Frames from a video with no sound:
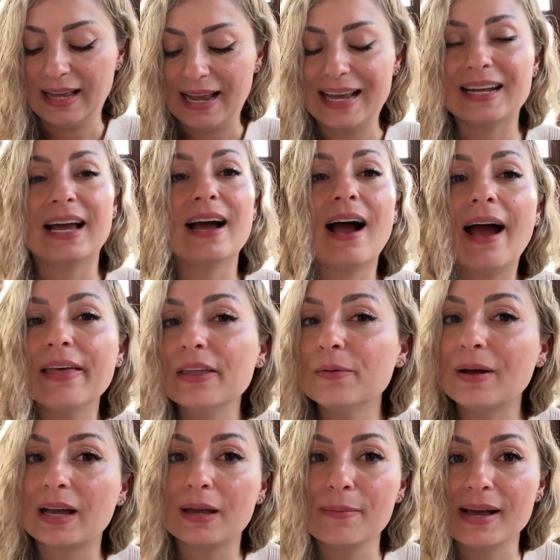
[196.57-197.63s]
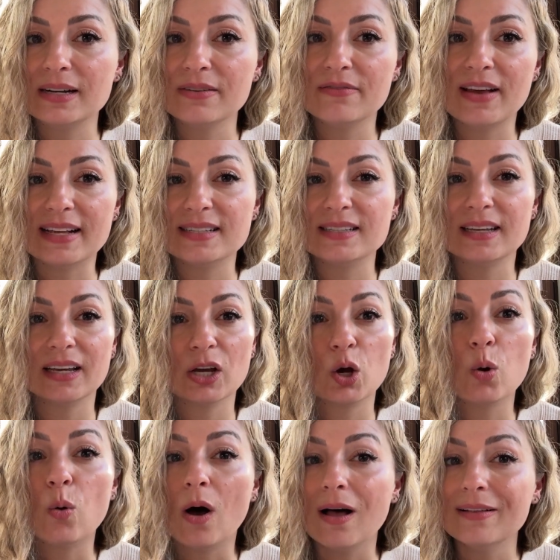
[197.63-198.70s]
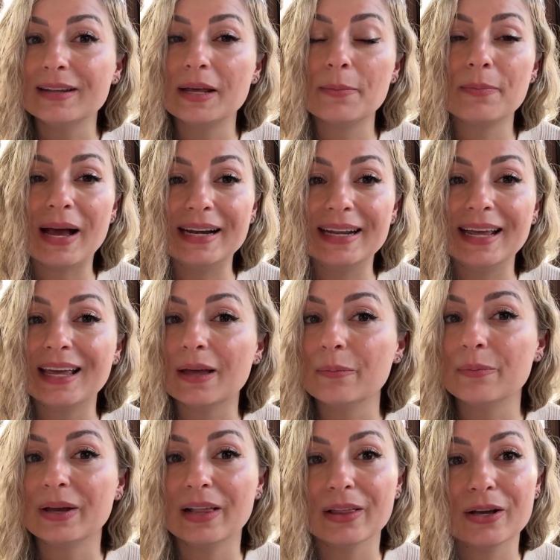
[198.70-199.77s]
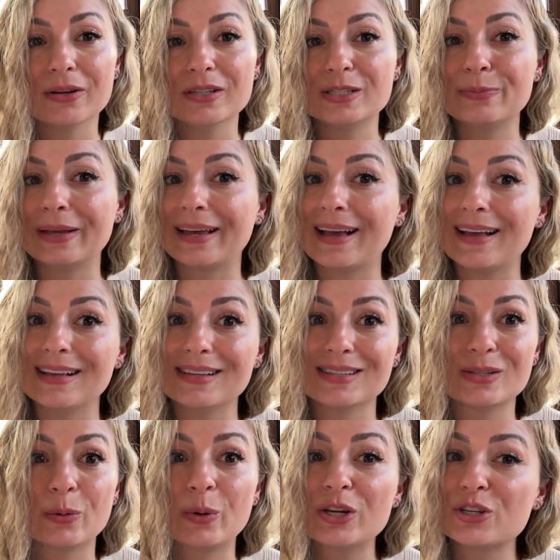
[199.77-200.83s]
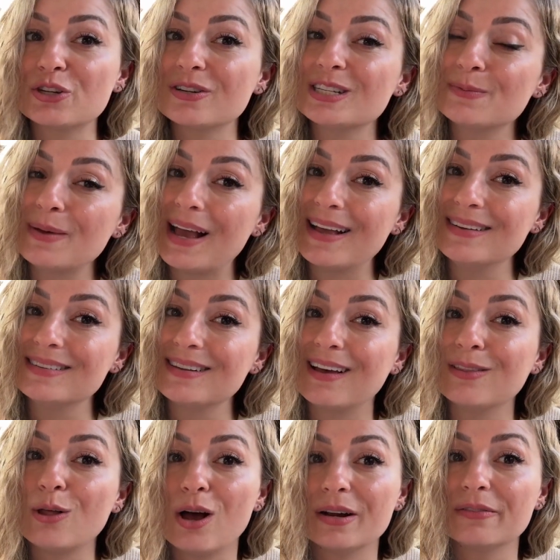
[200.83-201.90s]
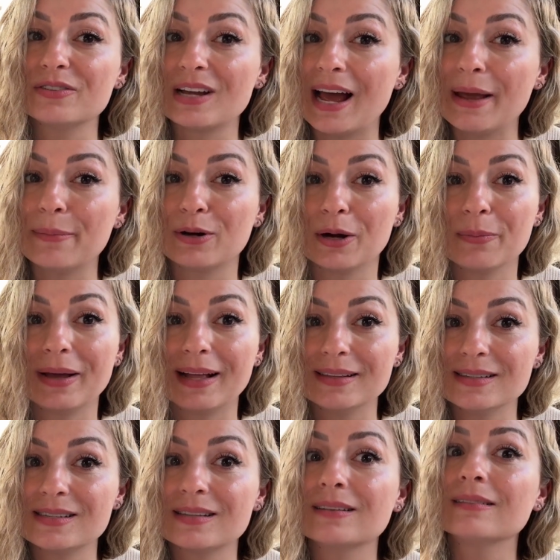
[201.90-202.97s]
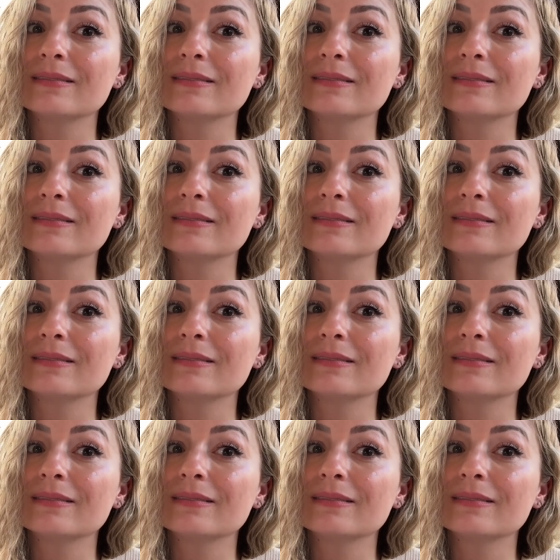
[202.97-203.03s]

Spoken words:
And I highly recommend investing in quality bedding and pillows because we sure spend a lot of time in our beds,